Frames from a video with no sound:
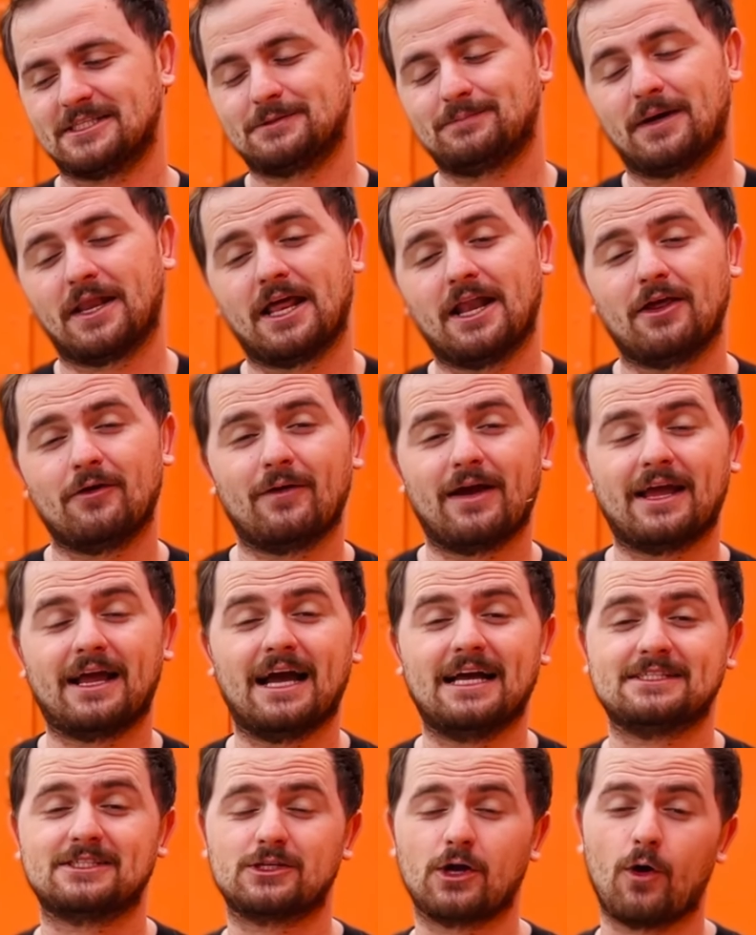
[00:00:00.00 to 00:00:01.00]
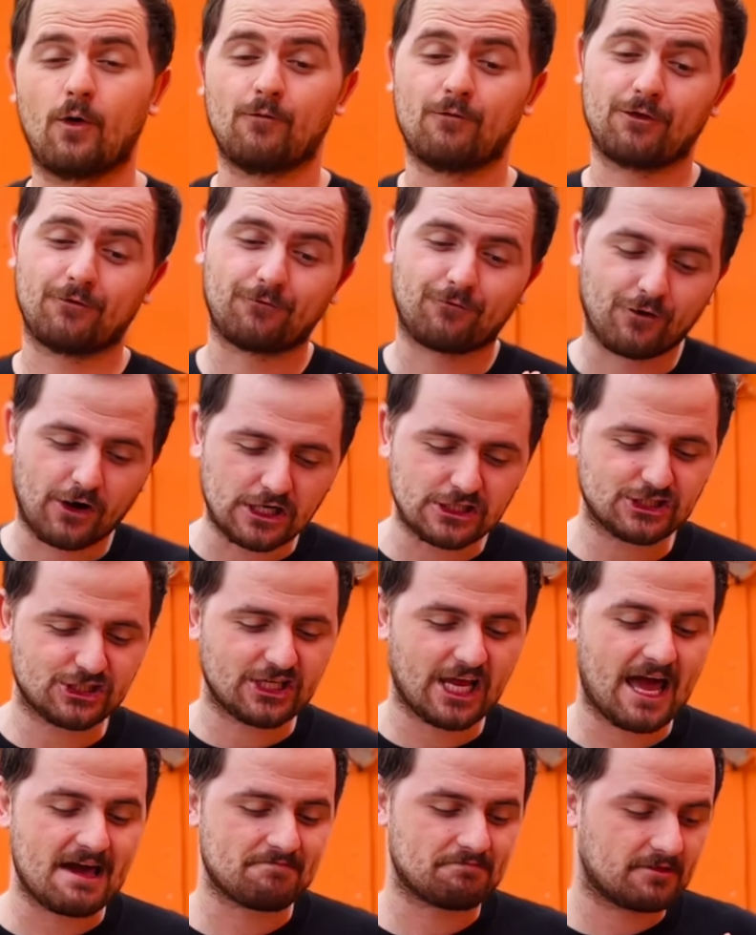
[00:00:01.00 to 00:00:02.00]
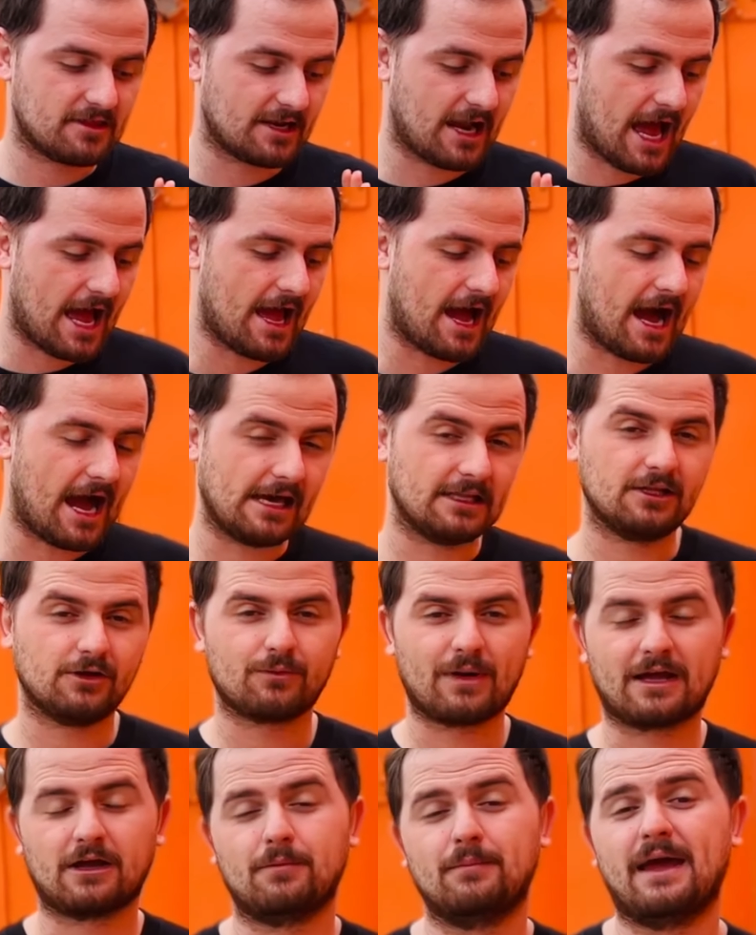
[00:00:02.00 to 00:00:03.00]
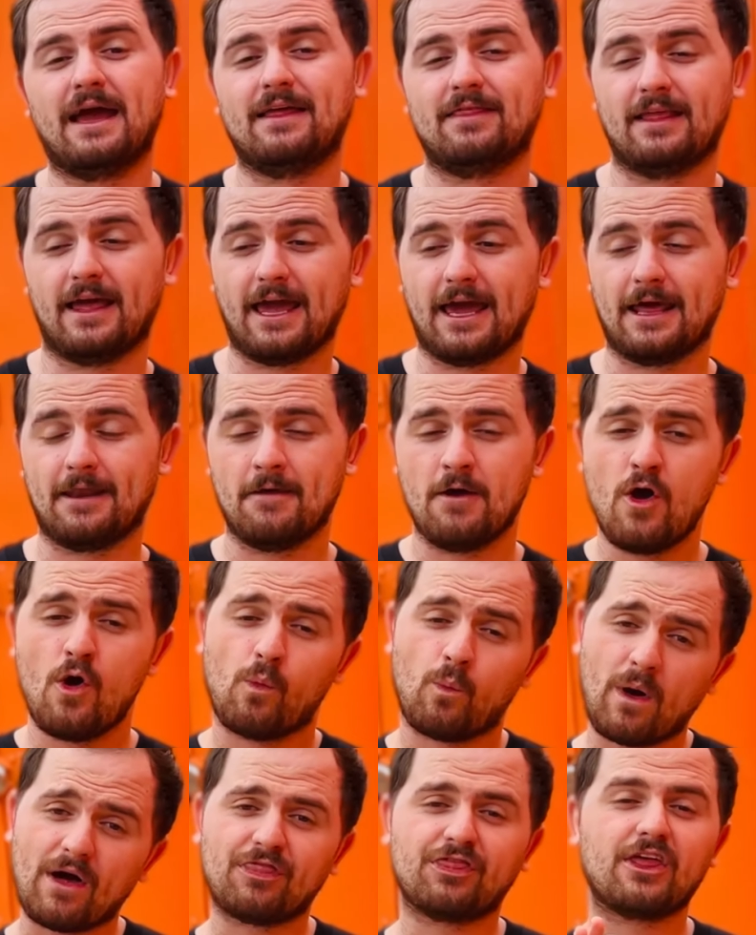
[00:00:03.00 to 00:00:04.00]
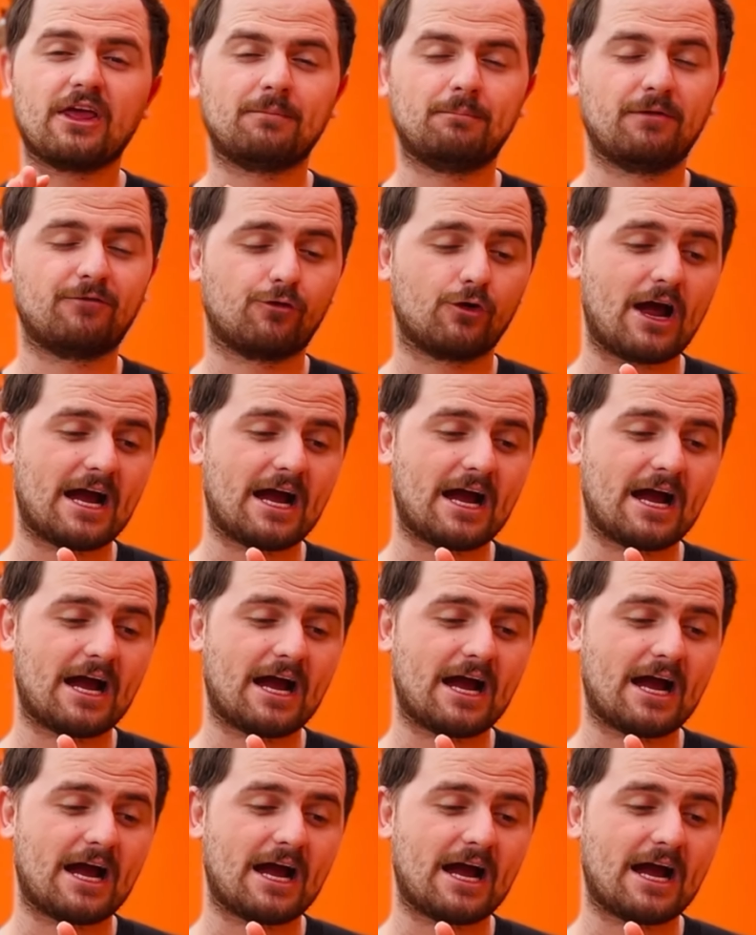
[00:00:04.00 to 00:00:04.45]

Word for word: But anyway, guys, so the first step that I highly recommend, and one thing before